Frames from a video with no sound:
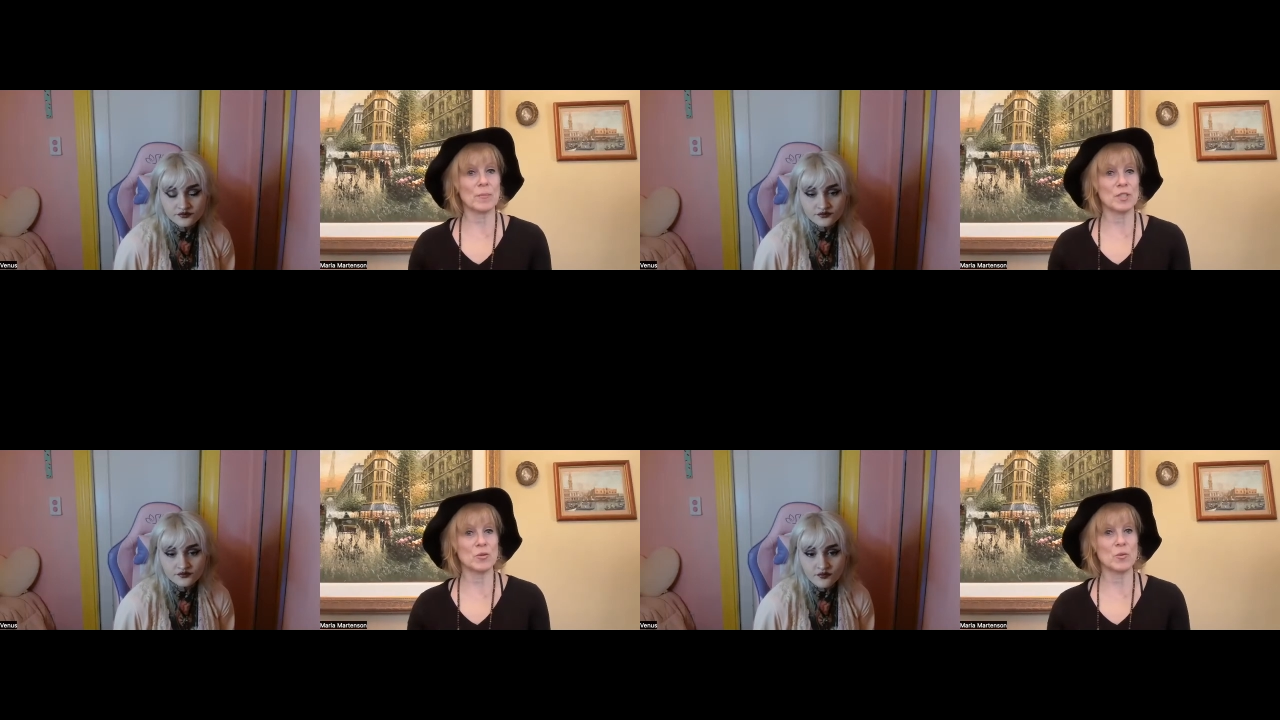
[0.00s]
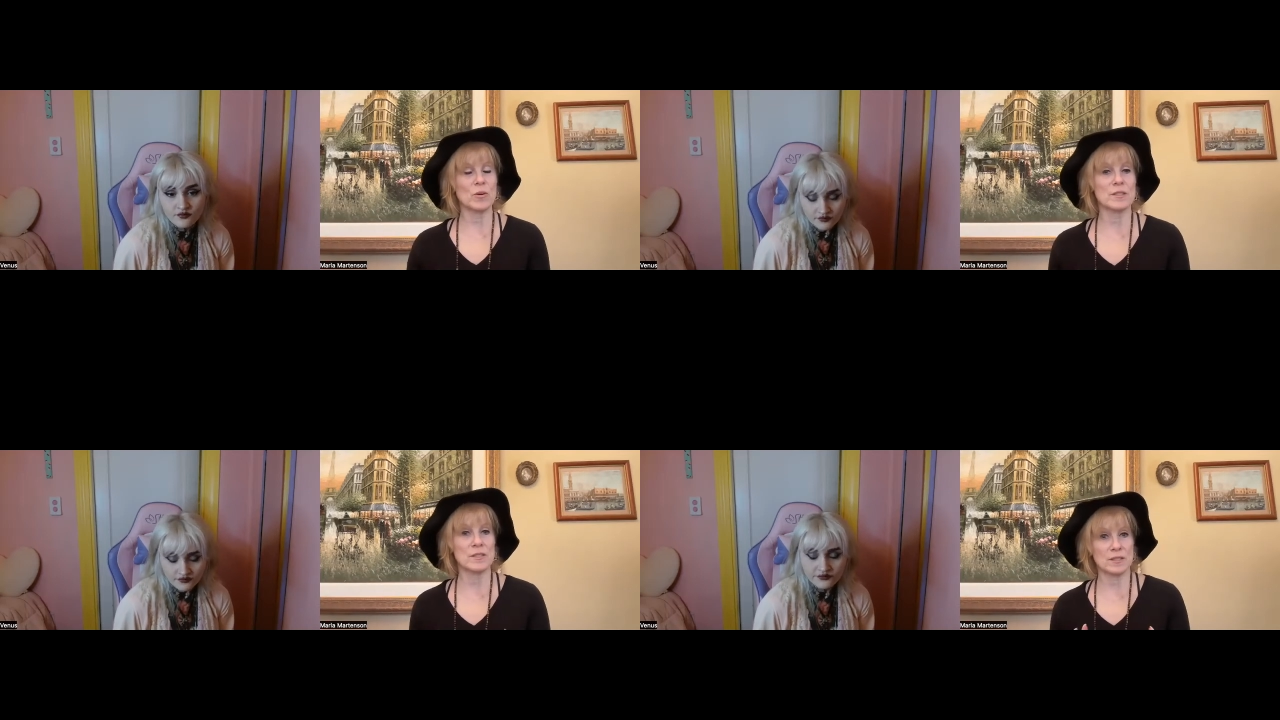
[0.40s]
Speaker 1: and
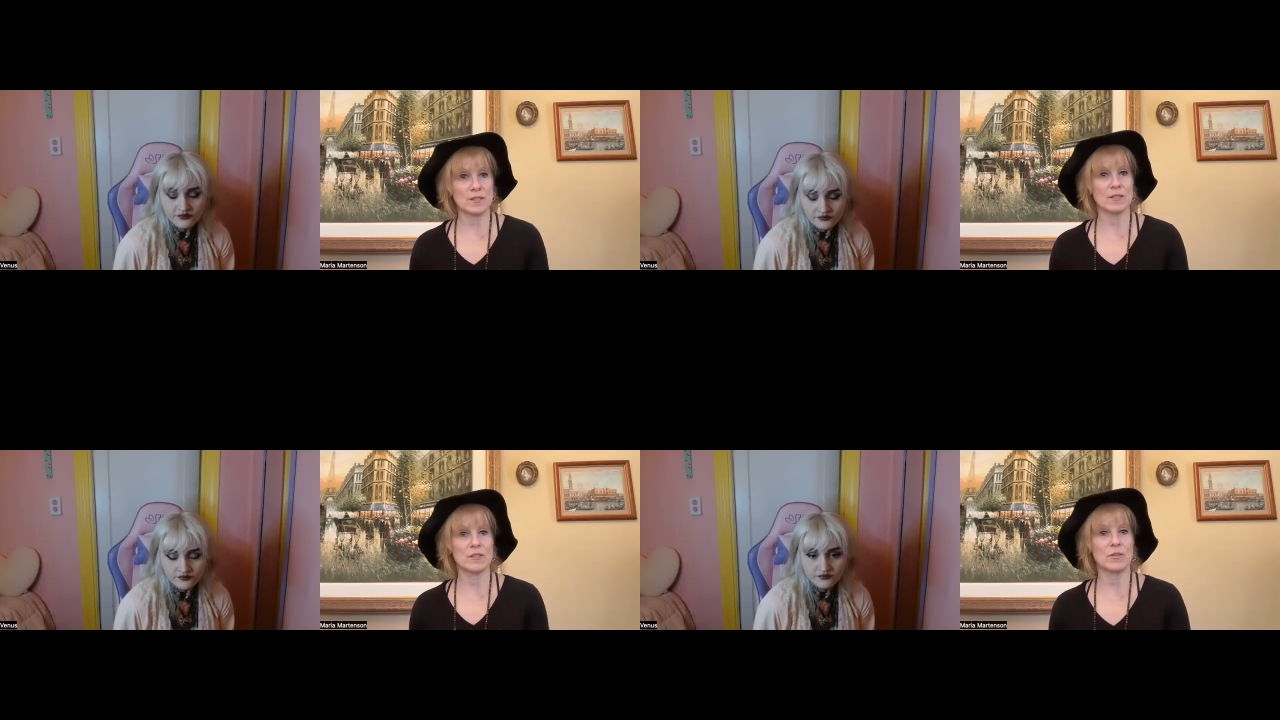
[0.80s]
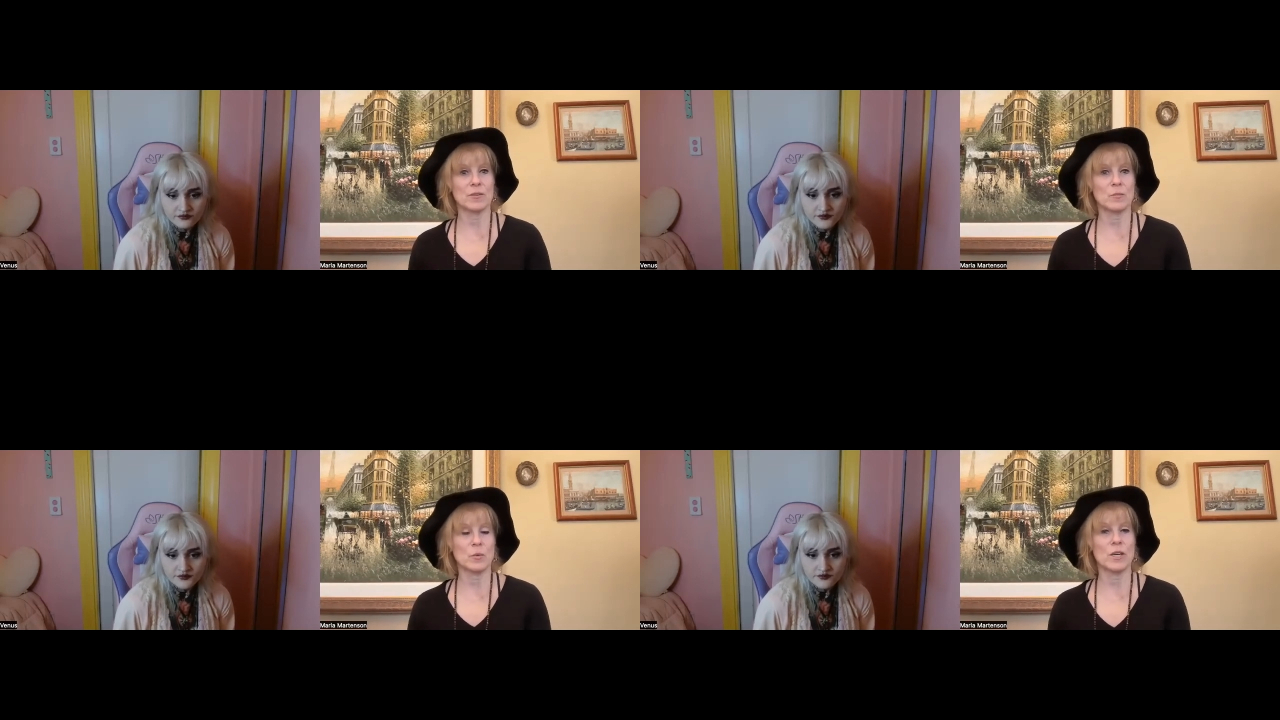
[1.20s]
tours,
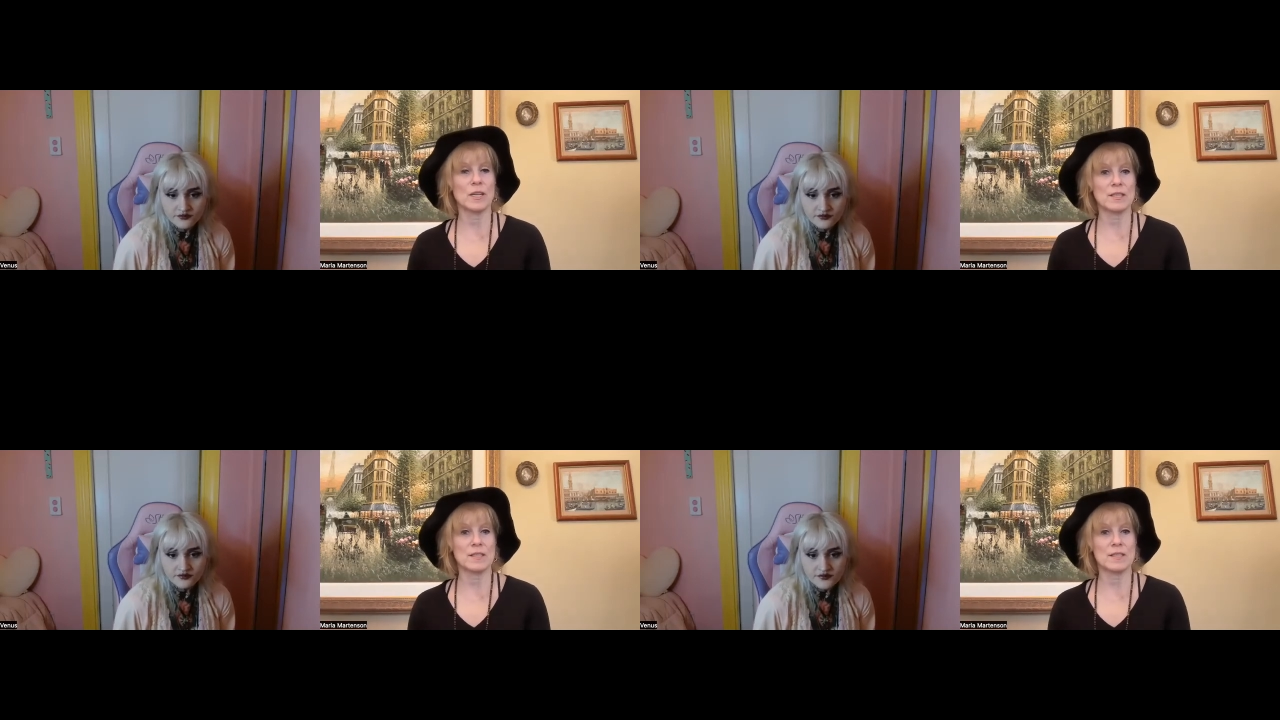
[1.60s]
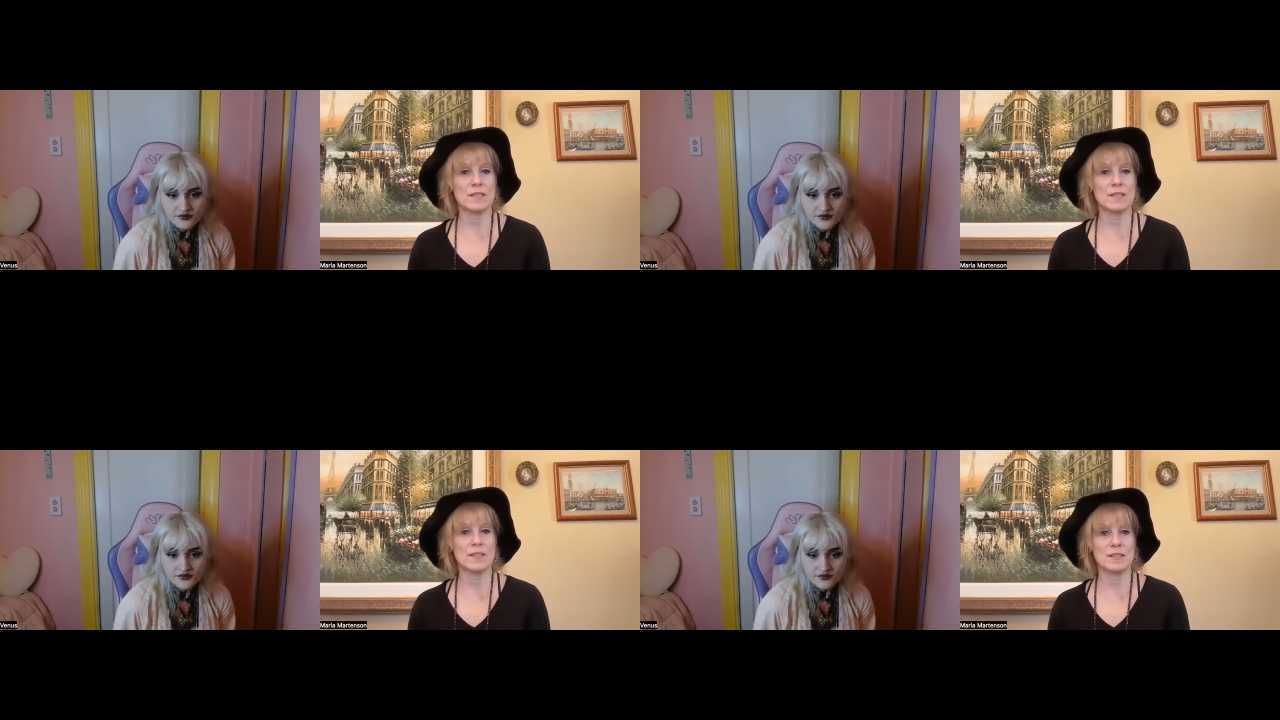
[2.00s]
your work is
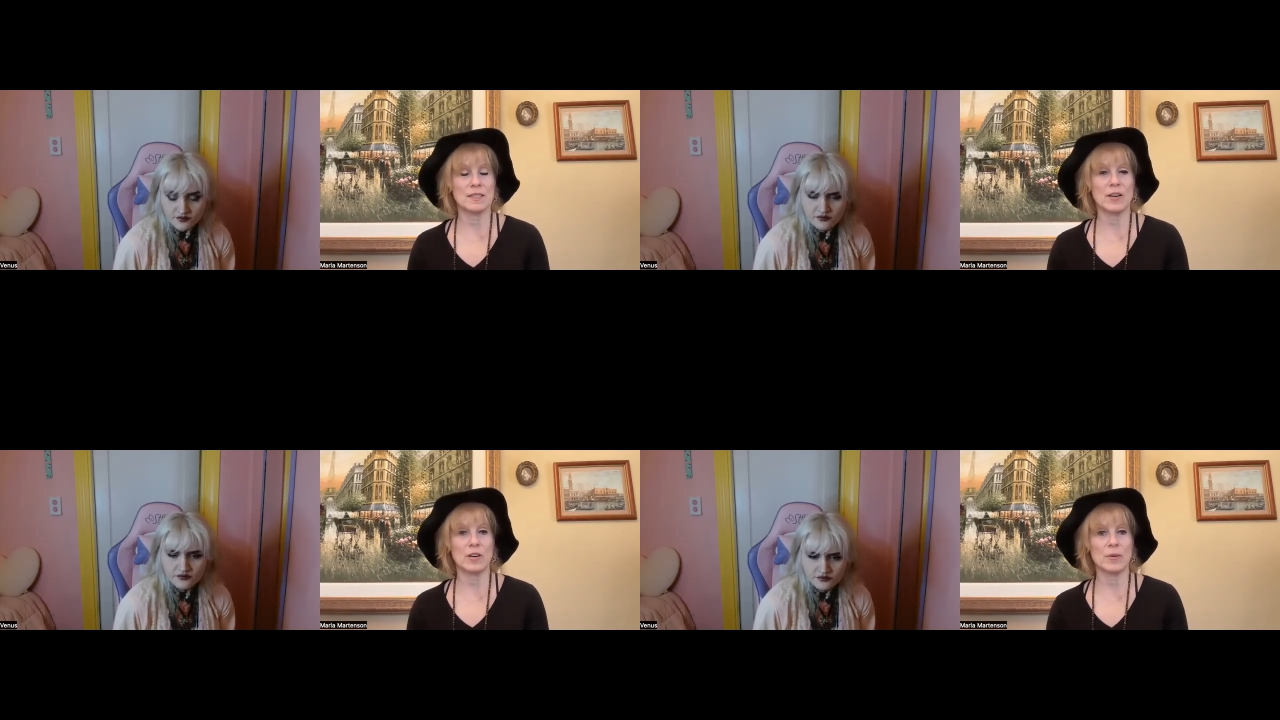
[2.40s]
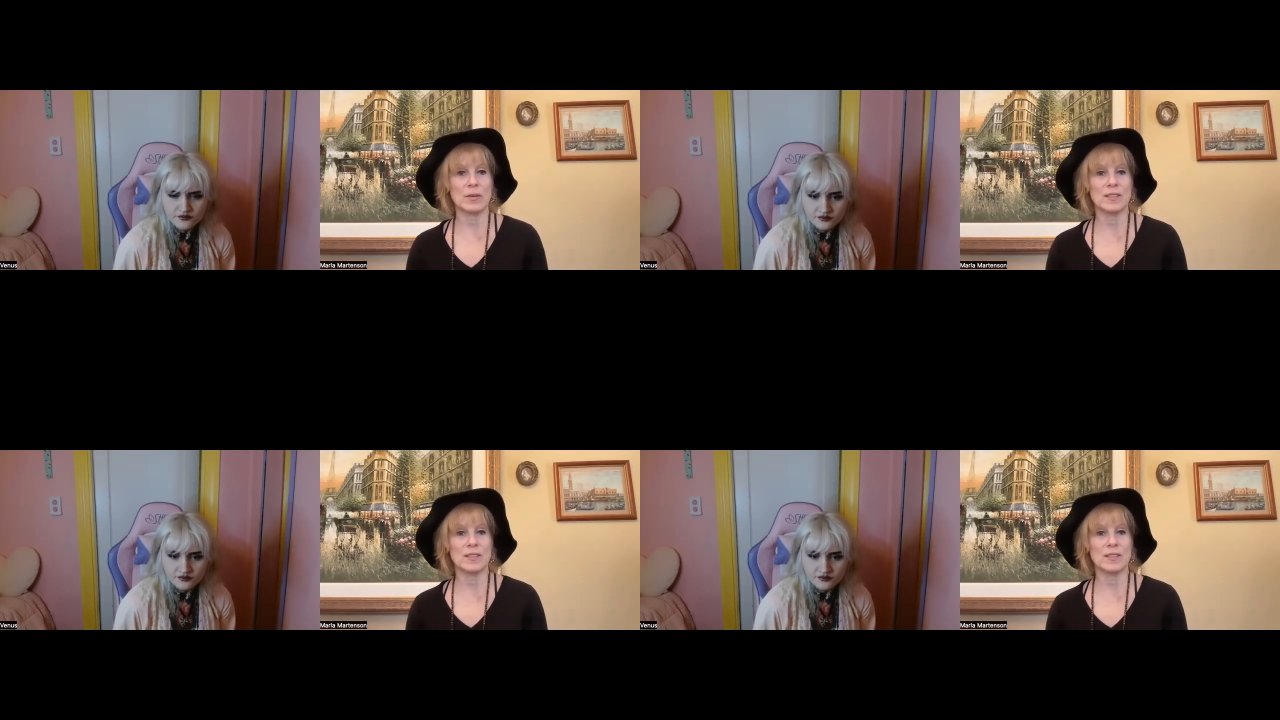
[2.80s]
tarot.